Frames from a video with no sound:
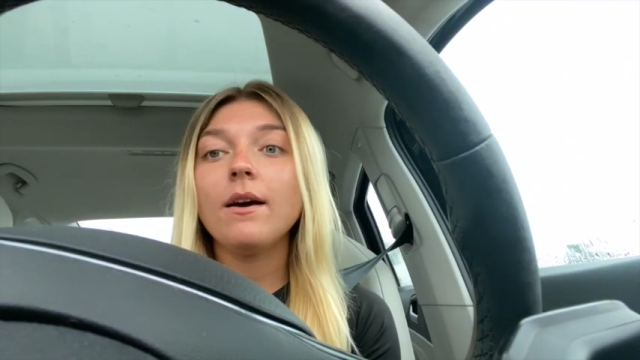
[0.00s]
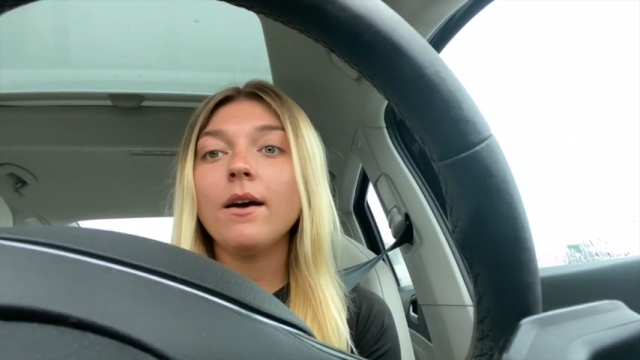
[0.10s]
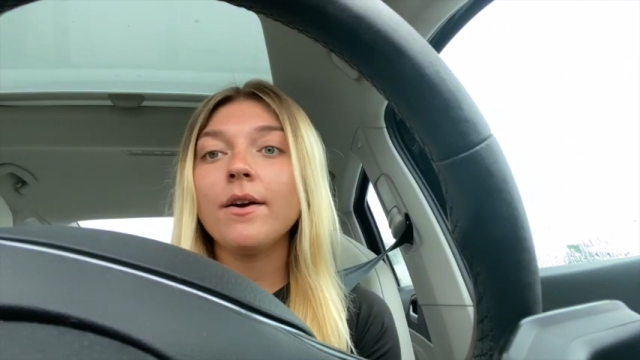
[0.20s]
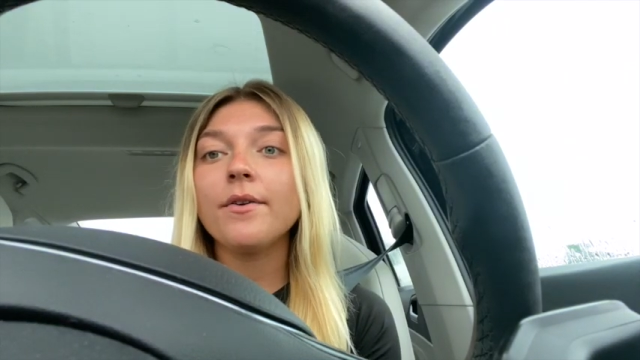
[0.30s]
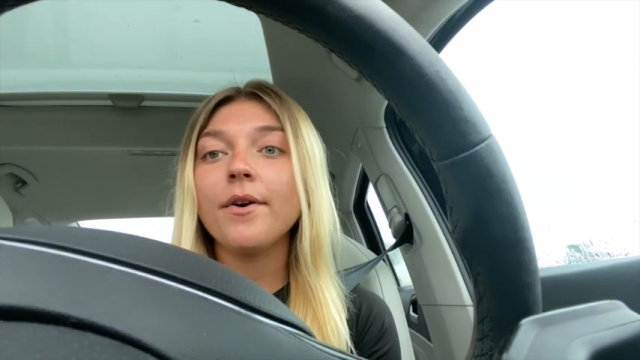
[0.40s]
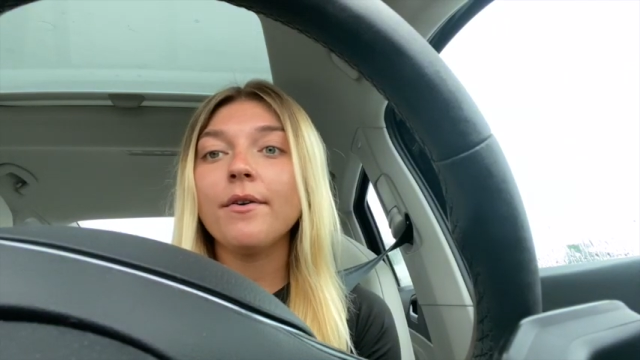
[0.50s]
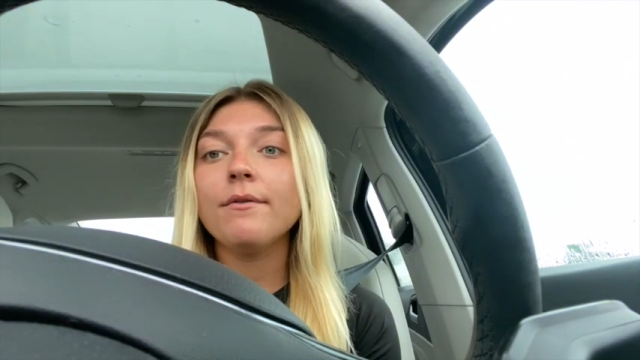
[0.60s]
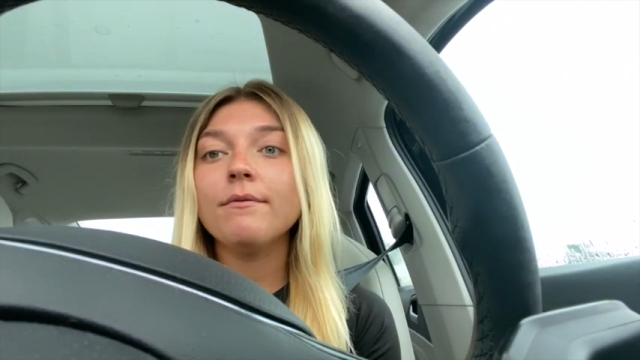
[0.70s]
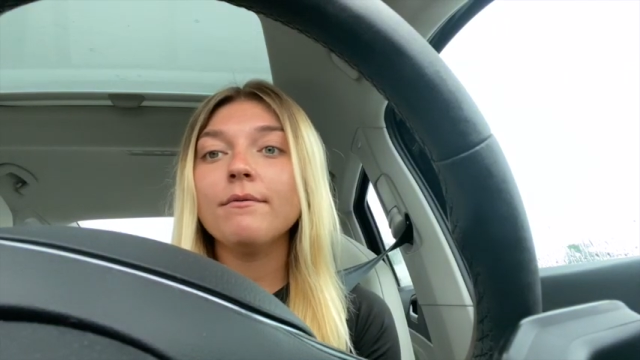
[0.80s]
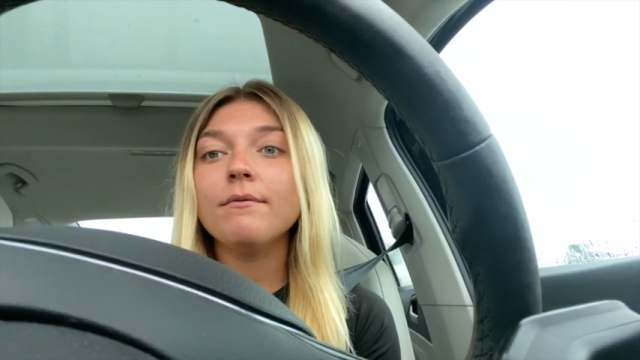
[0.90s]
I don't know.
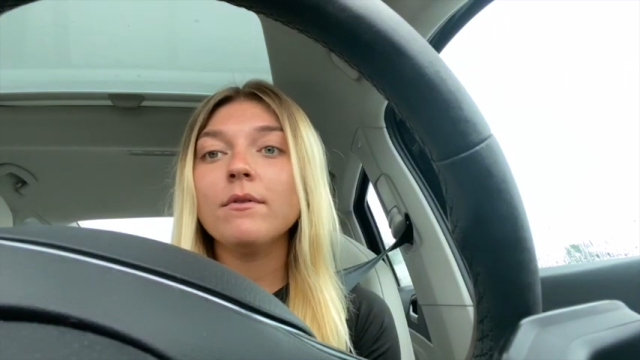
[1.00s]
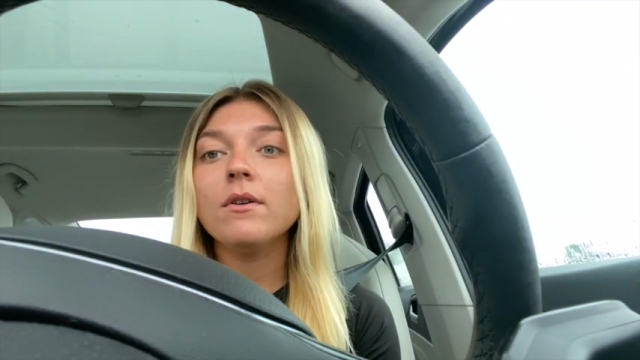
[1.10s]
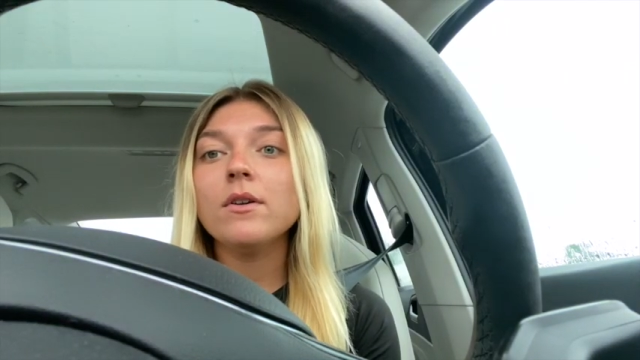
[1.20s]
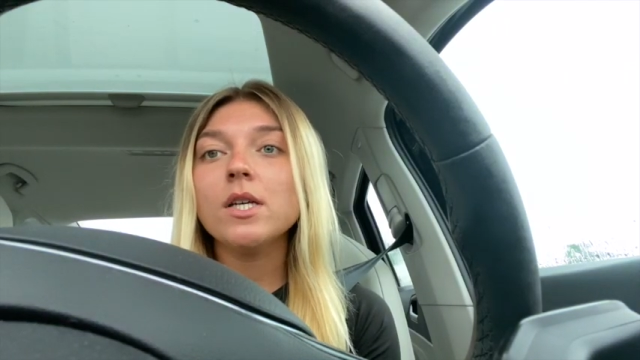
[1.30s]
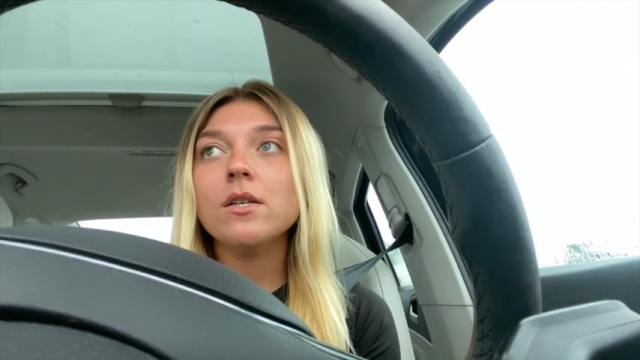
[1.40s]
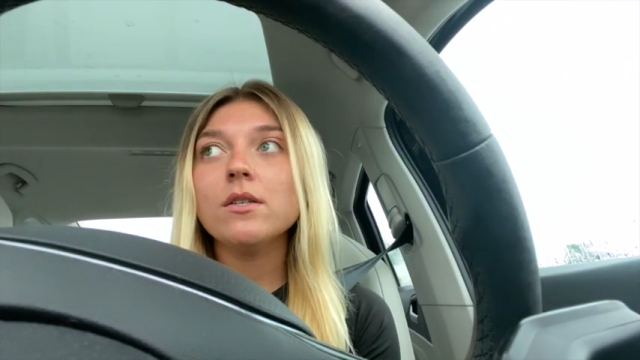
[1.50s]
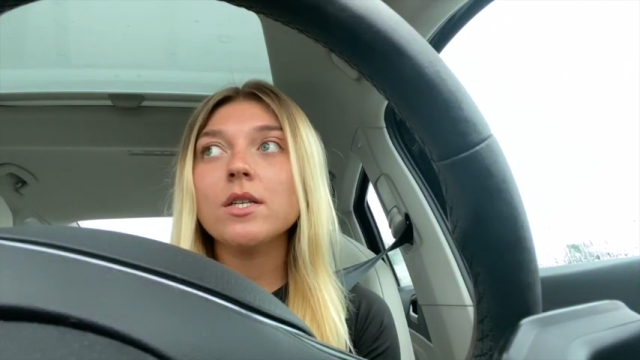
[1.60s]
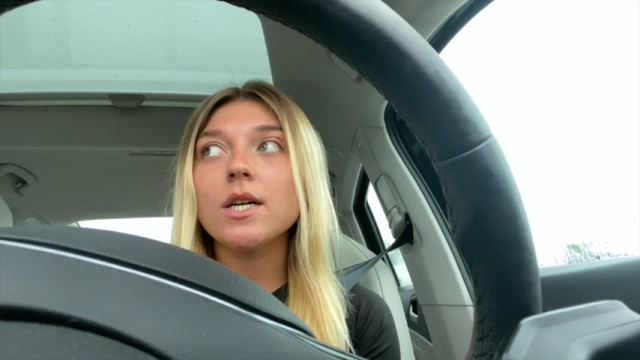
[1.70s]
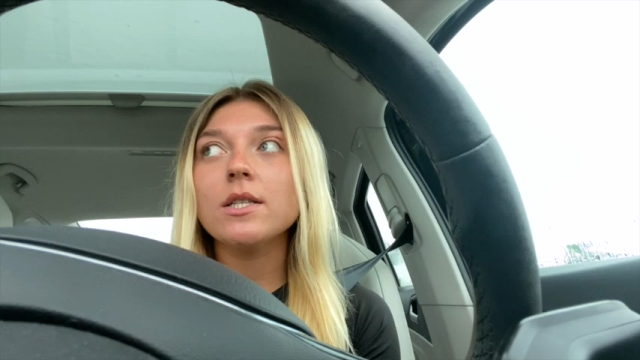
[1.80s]
Sorry,